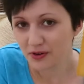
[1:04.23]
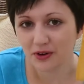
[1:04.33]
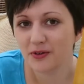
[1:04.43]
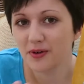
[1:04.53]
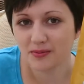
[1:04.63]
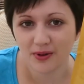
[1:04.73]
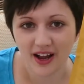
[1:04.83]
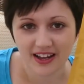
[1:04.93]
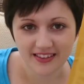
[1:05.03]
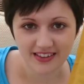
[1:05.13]
a runner-up
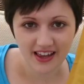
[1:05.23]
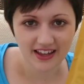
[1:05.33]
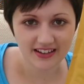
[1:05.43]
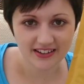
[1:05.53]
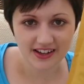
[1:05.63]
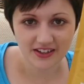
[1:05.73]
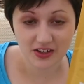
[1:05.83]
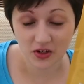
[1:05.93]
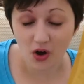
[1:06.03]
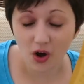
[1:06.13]
prize in
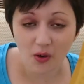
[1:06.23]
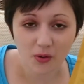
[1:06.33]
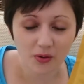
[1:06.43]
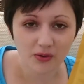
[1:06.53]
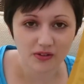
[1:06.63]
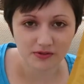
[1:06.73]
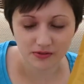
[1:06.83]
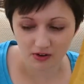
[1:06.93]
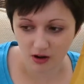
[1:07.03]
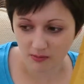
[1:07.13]
Nicole
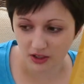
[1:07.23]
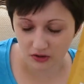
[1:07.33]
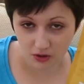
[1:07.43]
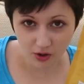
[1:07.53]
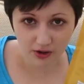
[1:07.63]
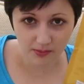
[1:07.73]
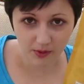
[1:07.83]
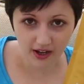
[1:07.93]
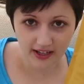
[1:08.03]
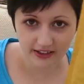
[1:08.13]
from
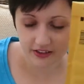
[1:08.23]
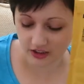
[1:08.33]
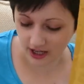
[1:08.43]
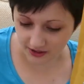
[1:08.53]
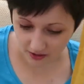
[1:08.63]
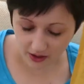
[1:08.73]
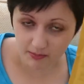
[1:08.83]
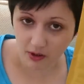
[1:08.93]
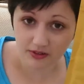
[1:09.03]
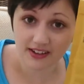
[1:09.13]
Dorkabrain channel,
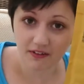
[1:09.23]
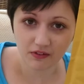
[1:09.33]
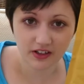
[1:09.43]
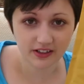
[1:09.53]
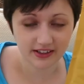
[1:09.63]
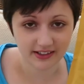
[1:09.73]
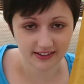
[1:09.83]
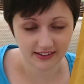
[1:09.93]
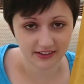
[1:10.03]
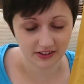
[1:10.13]
most definitely
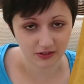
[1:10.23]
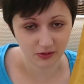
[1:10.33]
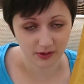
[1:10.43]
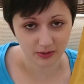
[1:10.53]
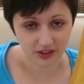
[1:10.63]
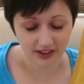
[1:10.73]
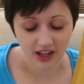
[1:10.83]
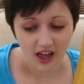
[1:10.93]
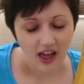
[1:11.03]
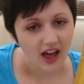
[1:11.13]
linked in the description.
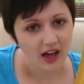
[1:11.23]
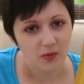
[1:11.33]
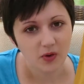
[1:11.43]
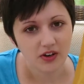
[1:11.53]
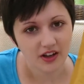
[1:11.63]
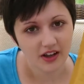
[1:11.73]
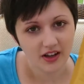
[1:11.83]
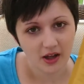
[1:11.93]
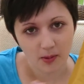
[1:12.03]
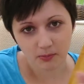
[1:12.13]
I won
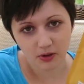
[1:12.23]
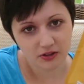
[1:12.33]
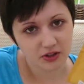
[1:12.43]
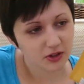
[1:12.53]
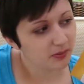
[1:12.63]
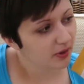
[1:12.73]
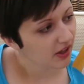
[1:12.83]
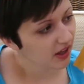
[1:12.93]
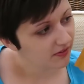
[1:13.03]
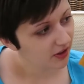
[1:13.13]
her booktube
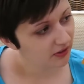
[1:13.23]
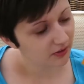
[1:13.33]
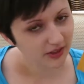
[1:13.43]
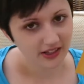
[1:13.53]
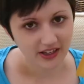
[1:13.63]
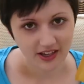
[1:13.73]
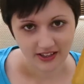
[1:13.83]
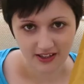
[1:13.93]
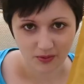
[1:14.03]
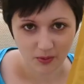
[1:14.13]
anniversary
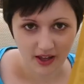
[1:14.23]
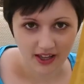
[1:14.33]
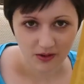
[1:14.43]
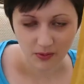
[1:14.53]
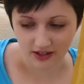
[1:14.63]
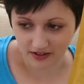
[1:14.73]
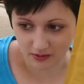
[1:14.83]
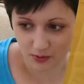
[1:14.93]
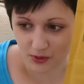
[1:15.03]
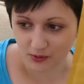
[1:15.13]
giveaway, well
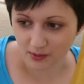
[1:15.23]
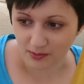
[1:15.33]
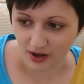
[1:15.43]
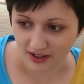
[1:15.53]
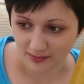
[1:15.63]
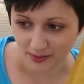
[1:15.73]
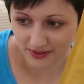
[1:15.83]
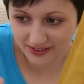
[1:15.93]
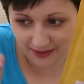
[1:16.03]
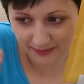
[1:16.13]
a runner-up prize
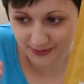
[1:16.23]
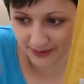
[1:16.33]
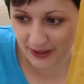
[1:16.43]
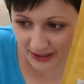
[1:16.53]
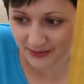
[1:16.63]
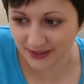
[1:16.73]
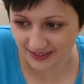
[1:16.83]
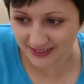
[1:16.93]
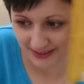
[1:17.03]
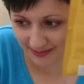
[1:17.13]
but that was all I
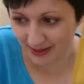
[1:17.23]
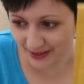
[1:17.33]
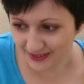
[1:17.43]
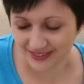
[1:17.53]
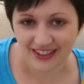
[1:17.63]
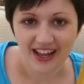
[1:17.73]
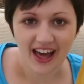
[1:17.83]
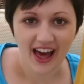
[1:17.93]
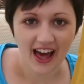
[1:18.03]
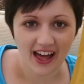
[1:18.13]
wanted the most
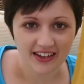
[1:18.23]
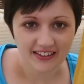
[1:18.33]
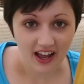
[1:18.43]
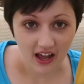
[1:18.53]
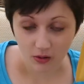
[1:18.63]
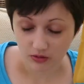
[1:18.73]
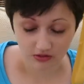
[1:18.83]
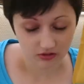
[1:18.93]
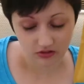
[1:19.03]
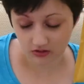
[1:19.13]
and I
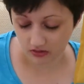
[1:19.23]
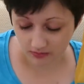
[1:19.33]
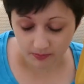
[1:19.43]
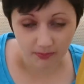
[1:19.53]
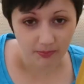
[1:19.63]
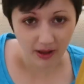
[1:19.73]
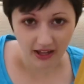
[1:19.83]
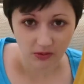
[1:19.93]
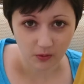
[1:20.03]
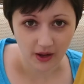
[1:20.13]
would
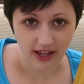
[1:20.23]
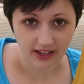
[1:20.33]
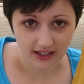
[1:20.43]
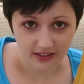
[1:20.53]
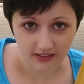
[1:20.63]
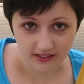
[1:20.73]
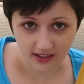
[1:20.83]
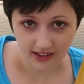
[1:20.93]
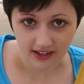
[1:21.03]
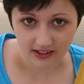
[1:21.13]
by the way
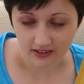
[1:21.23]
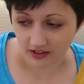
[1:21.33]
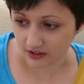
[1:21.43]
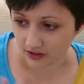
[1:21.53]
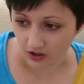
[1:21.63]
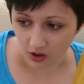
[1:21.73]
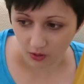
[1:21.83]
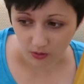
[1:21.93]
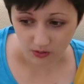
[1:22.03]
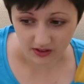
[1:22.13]
say that
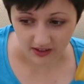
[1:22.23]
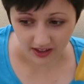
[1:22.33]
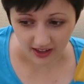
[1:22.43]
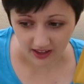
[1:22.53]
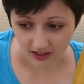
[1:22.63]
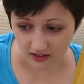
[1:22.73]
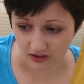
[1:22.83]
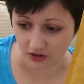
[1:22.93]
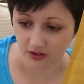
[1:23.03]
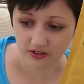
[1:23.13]
Nicole
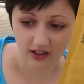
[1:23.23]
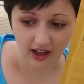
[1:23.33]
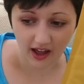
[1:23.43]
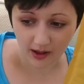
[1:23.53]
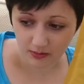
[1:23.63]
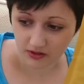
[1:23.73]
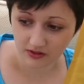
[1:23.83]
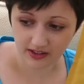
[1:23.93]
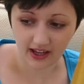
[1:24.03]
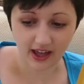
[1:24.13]
does
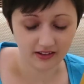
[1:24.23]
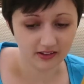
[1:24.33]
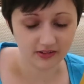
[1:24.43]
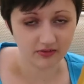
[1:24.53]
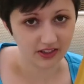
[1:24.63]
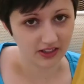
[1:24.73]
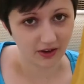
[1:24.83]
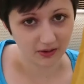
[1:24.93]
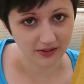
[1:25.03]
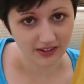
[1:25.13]
absolutely excellent
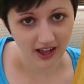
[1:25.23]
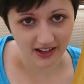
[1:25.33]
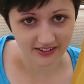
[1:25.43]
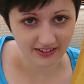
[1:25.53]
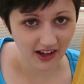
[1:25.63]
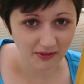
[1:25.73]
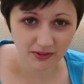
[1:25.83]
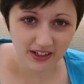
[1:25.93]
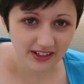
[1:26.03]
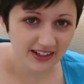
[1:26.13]
videos and I
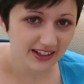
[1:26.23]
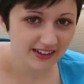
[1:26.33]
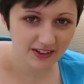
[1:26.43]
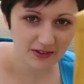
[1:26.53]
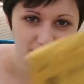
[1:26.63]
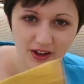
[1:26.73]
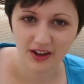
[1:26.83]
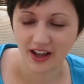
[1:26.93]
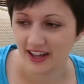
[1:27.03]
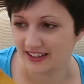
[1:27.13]
really love
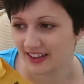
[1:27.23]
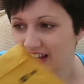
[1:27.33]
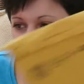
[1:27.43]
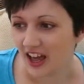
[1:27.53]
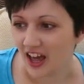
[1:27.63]
her and